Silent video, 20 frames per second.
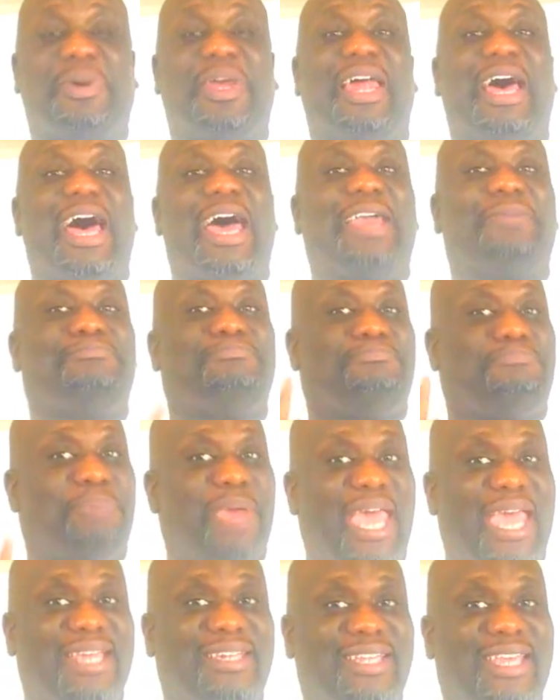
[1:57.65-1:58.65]
but I
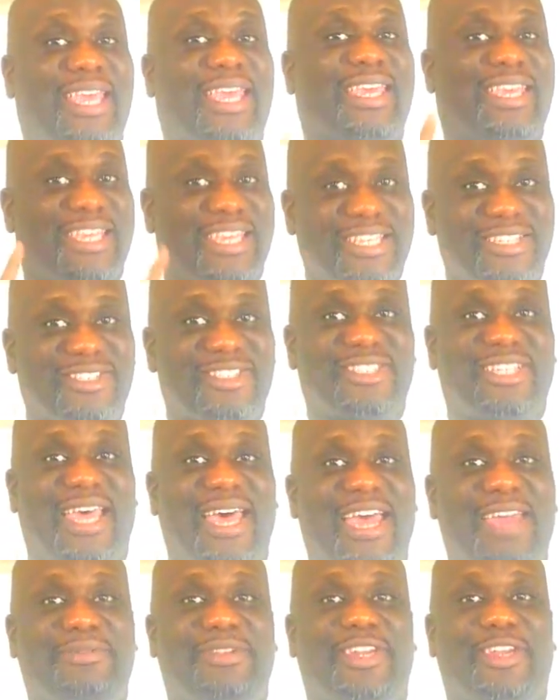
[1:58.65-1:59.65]
bet each
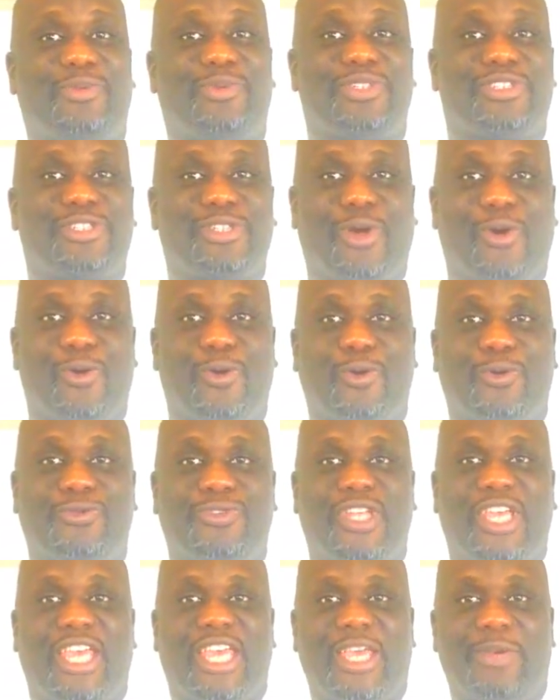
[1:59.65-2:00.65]
time that it was told
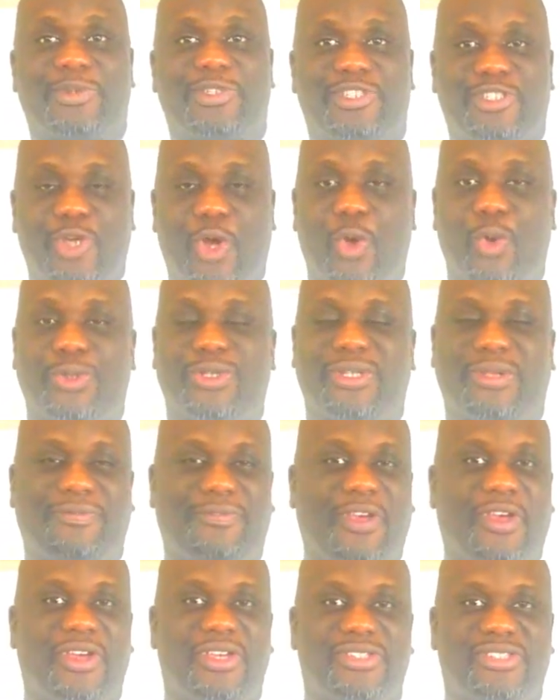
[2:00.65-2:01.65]
in the
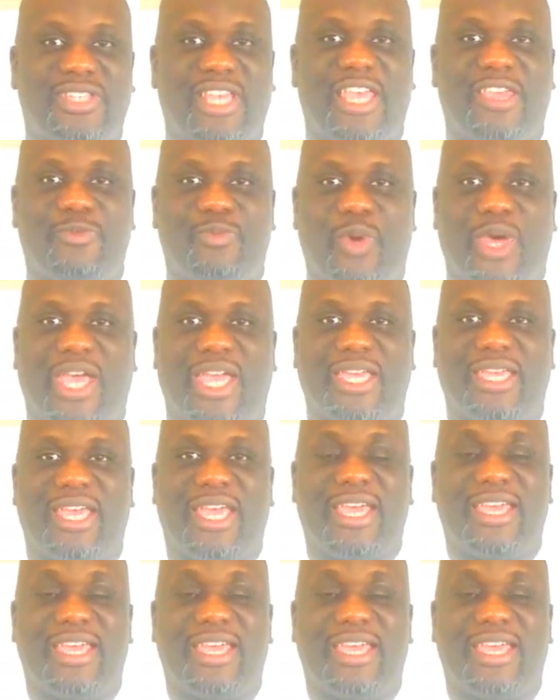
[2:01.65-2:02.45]
very same way